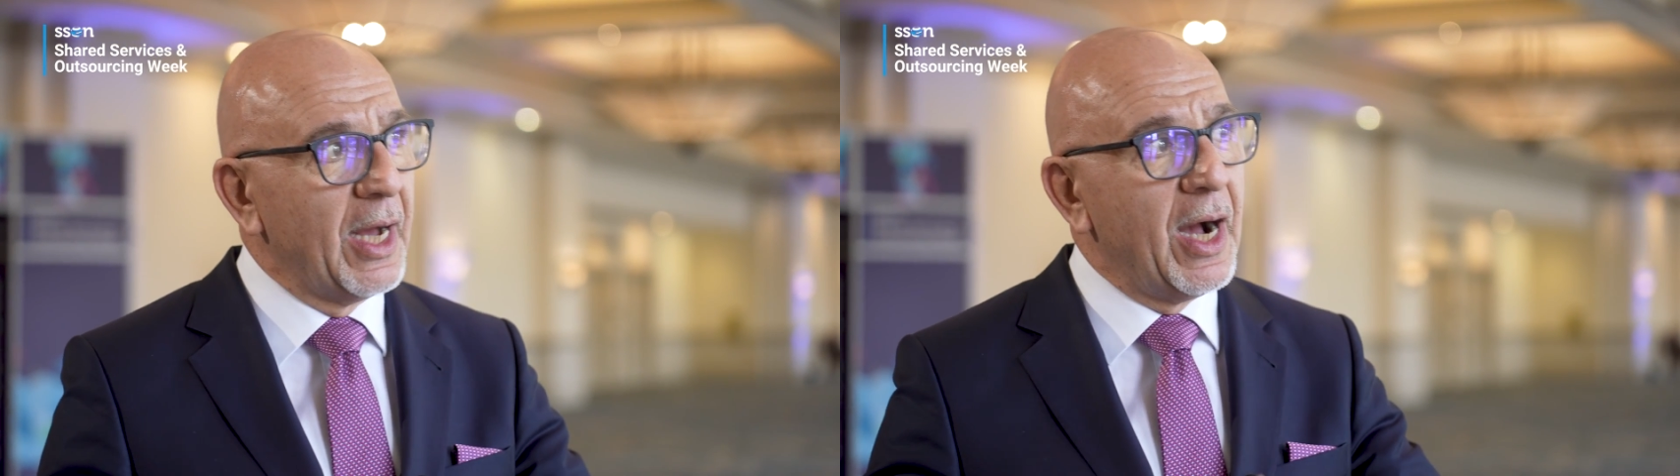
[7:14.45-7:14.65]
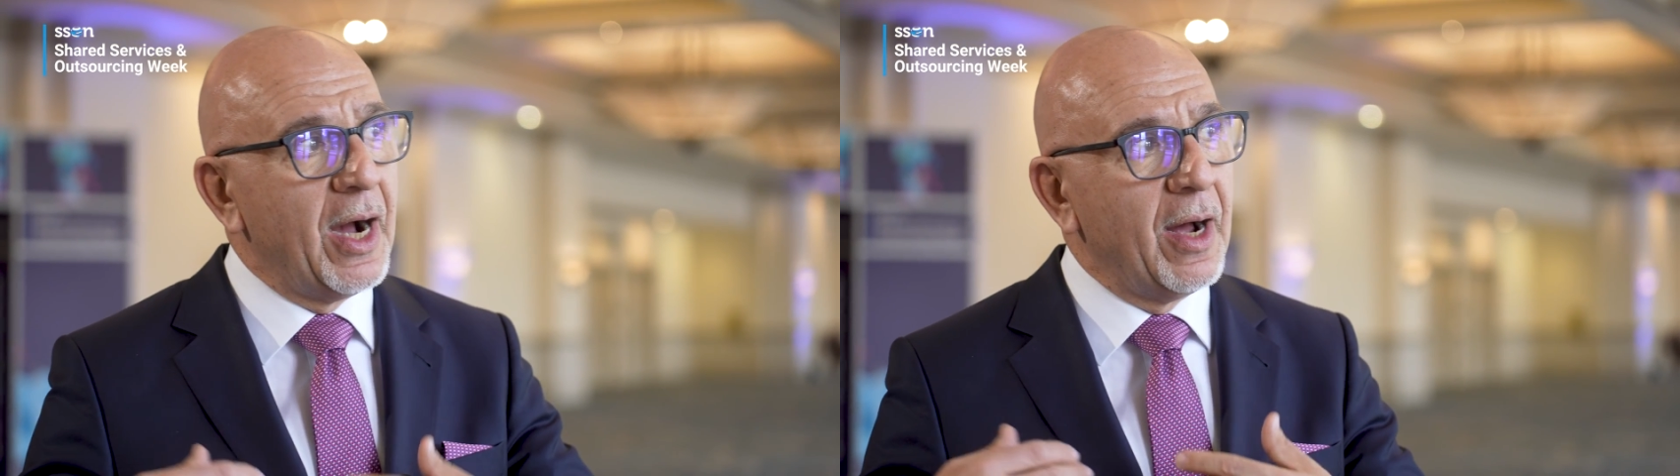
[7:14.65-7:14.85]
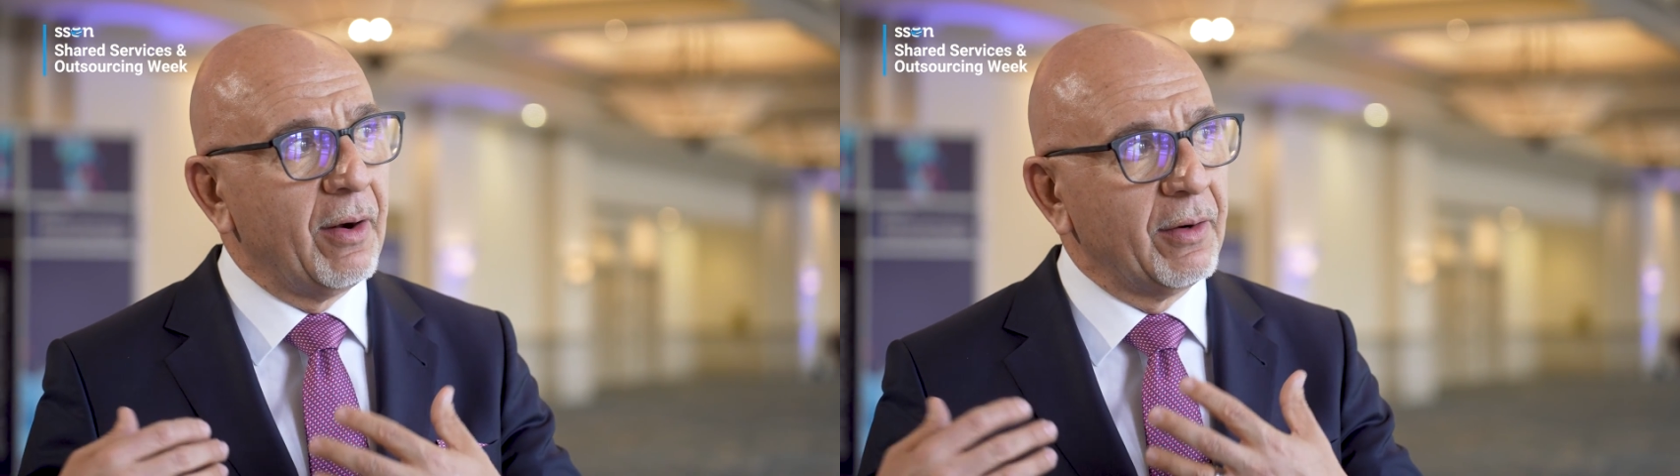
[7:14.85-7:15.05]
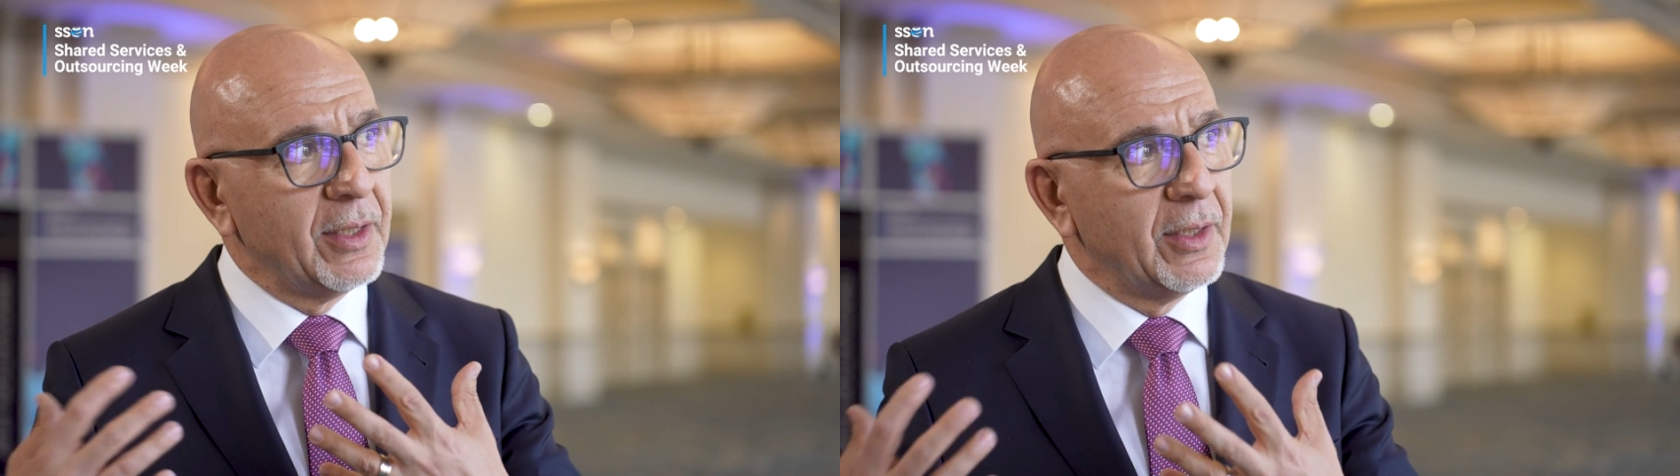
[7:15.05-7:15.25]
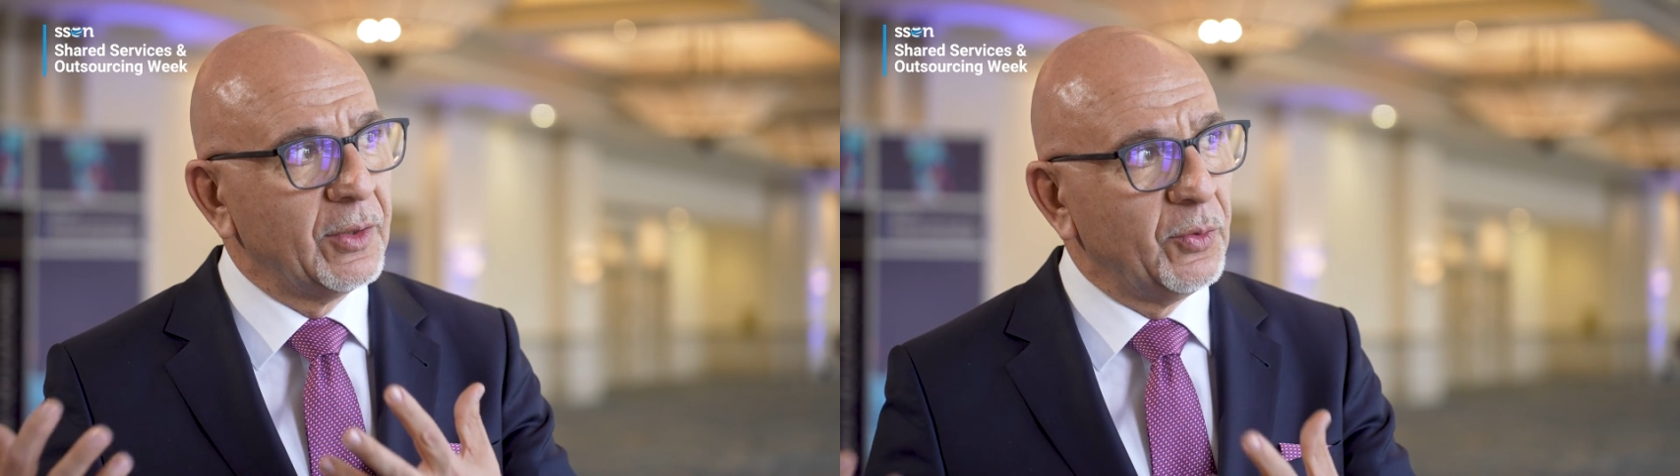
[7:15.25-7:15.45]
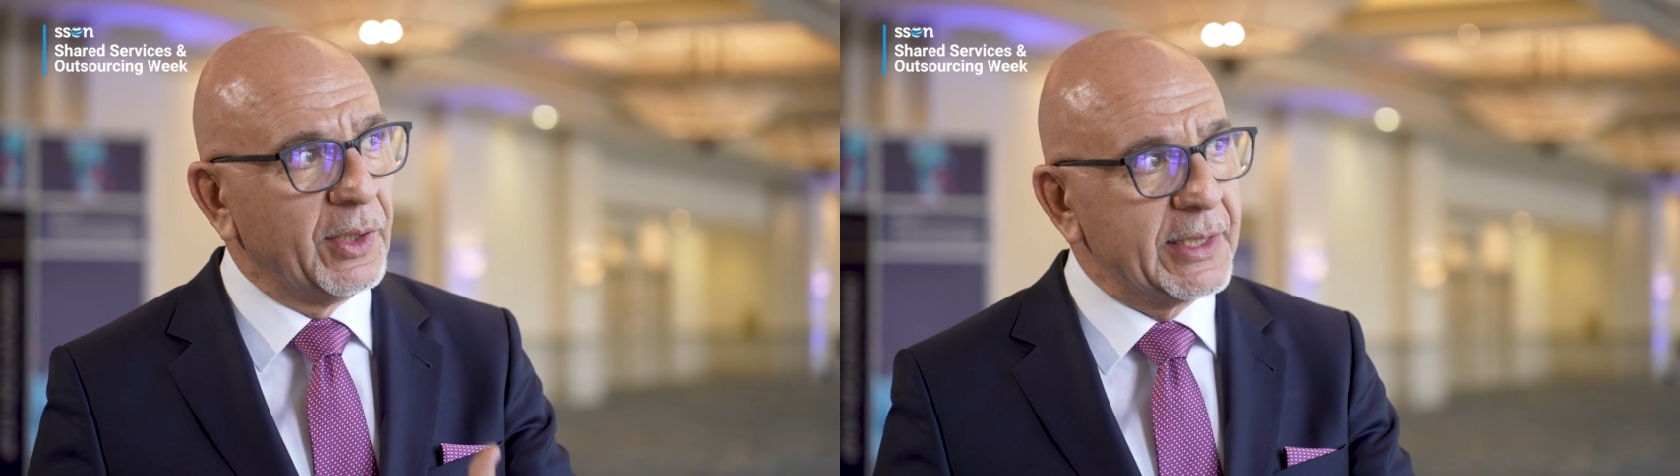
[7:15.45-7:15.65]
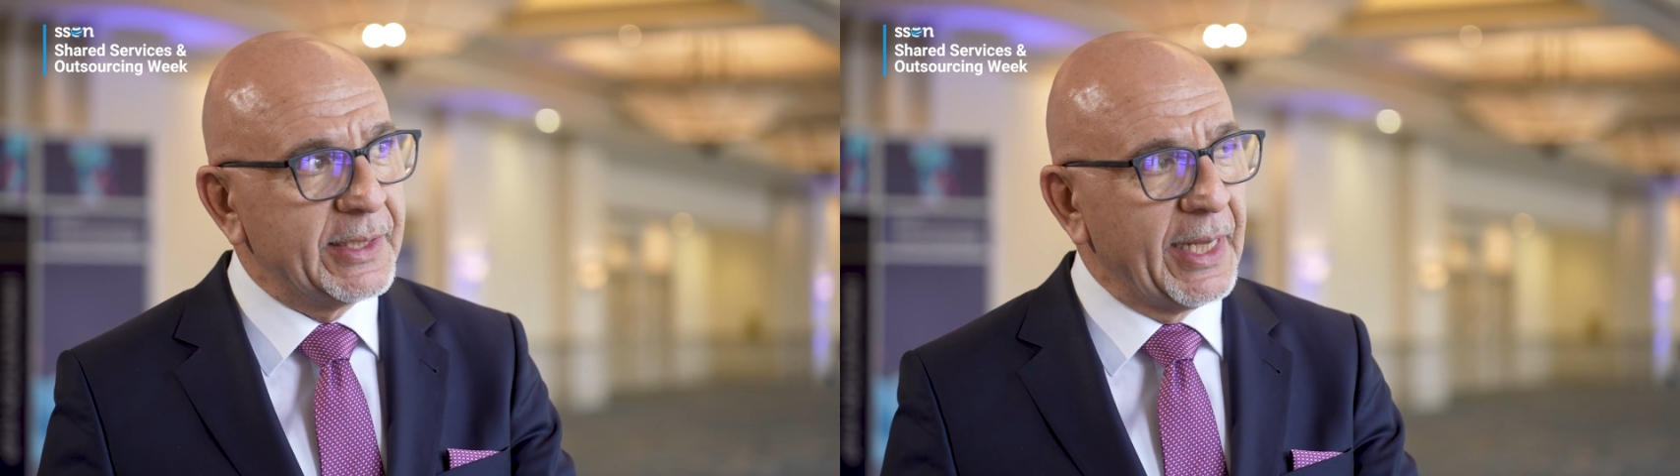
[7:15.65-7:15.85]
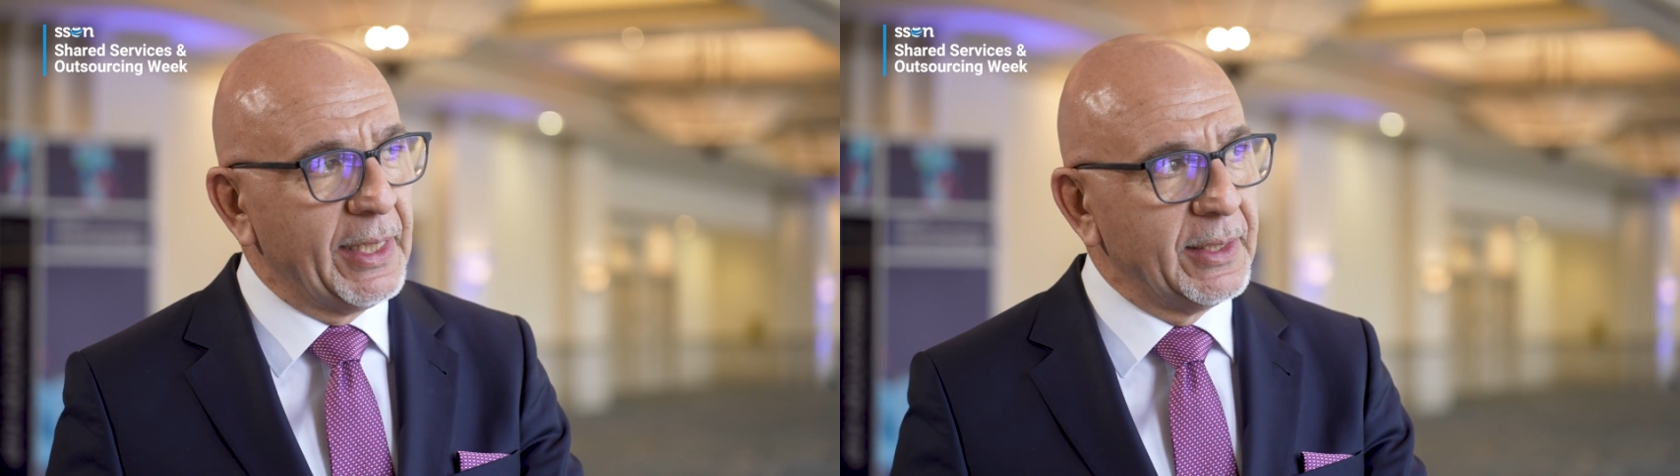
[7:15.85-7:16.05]
are doing
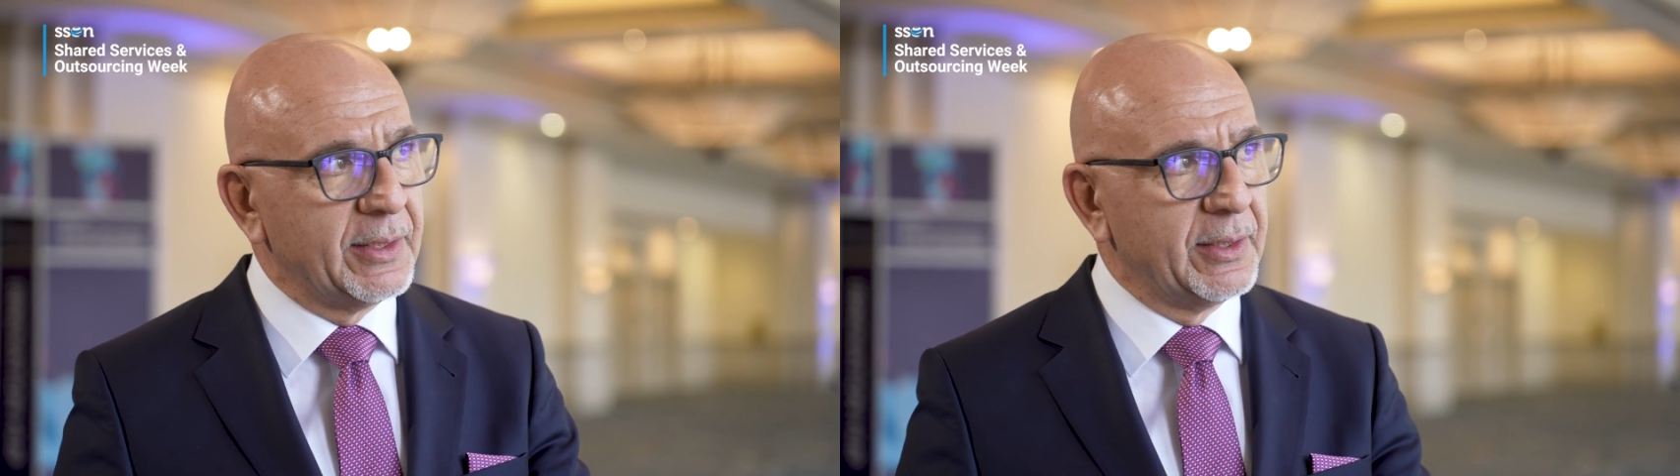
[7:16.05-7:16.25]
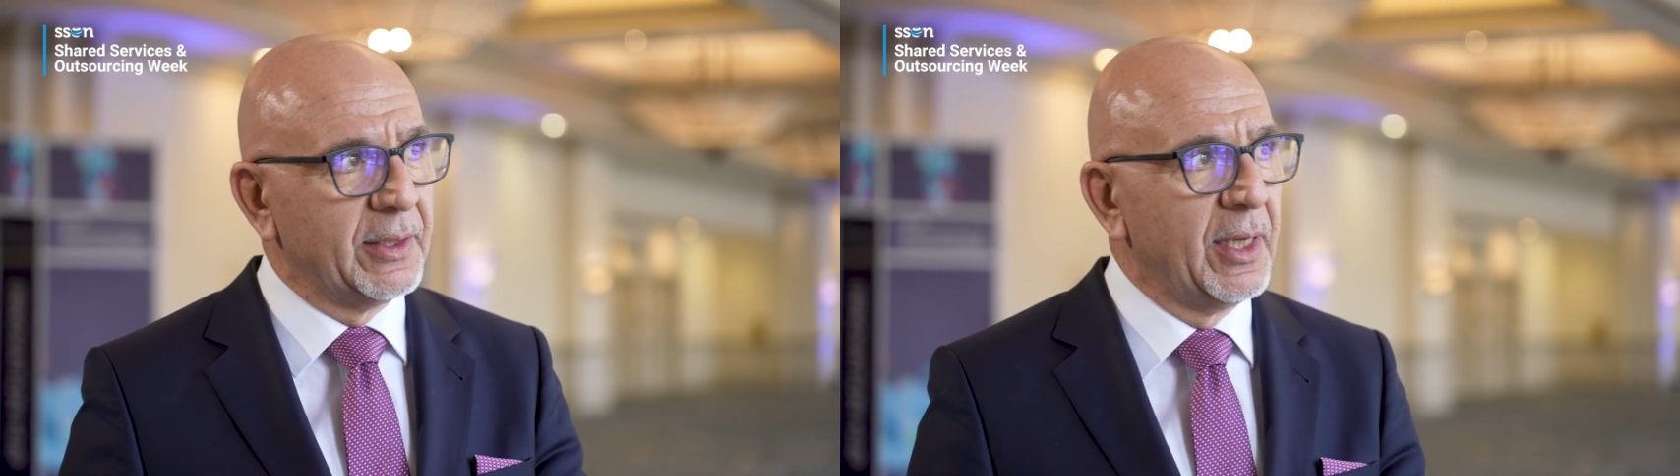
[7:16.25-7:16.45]
sales